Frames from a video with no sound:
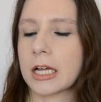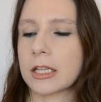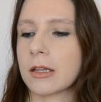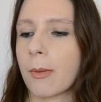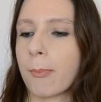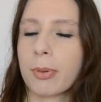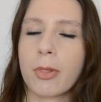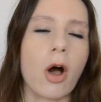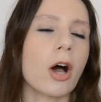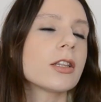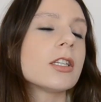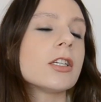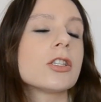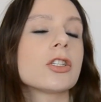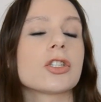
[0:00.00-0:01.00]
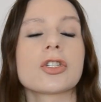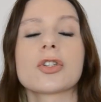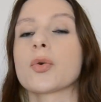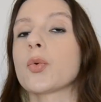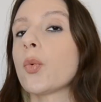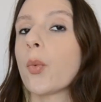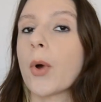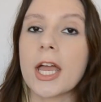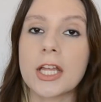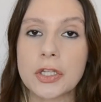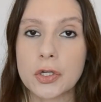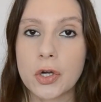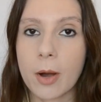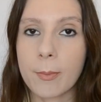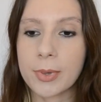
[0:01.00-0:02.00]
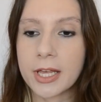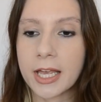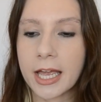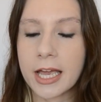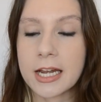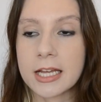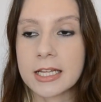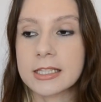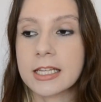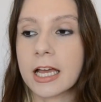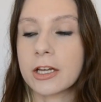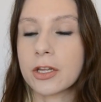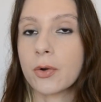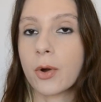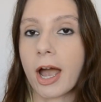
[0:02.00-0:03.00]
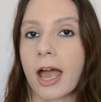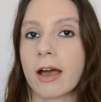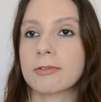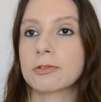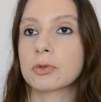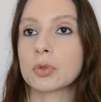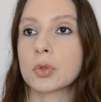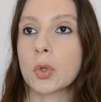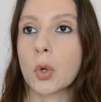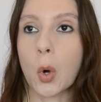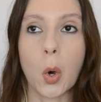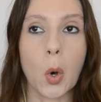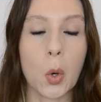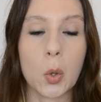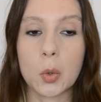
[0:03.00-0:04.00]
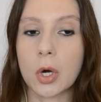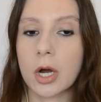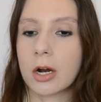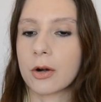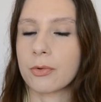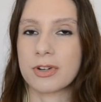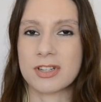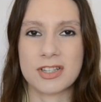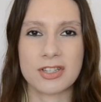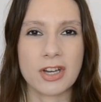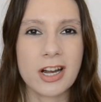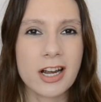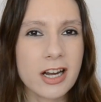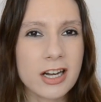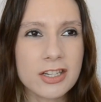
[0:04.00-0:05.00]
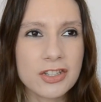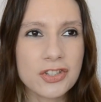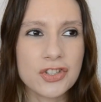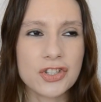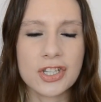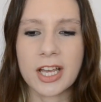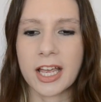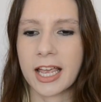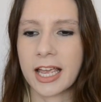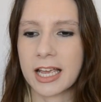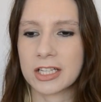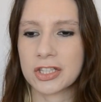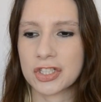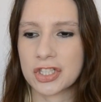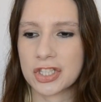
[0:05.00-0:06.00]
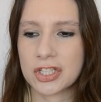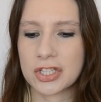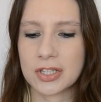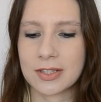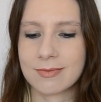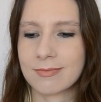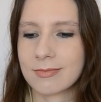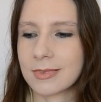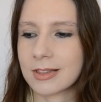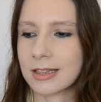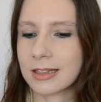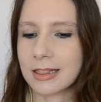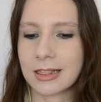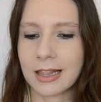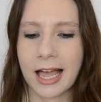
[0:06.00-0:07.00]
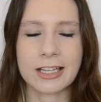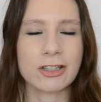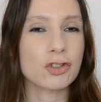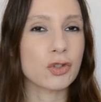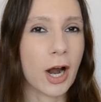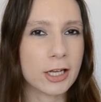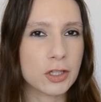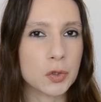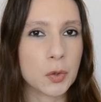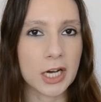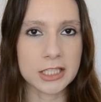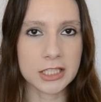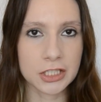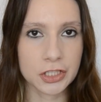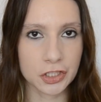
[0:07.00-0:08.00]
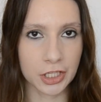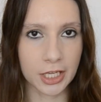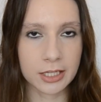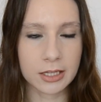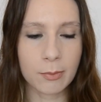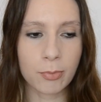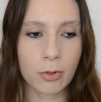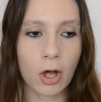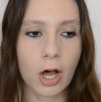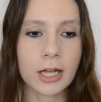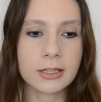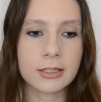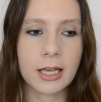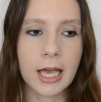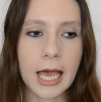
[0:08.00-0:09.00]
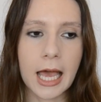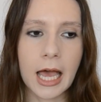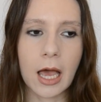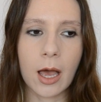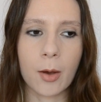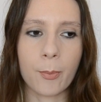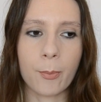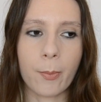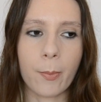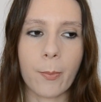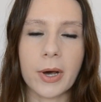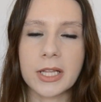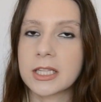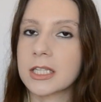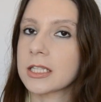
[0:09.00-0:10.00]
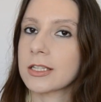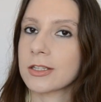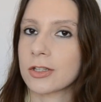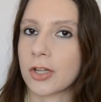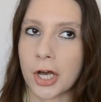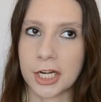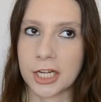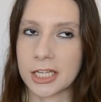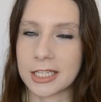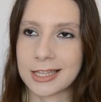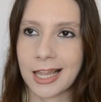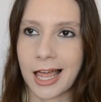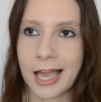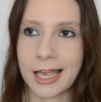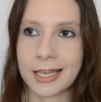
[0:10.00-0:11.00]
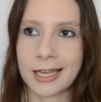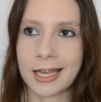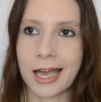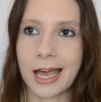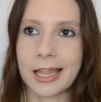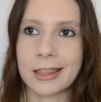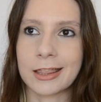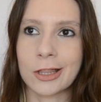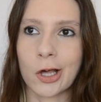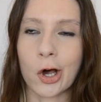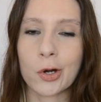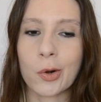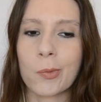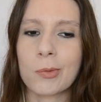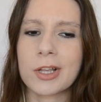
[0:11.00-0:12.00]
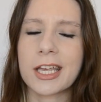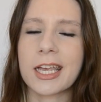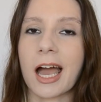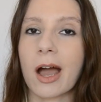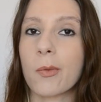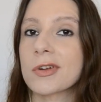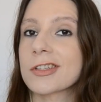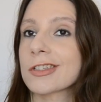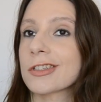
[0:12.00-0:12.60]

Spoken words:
the plot is way too complicated that you have to go research and just like try to understand the plot. But this is not it. Like, not only I was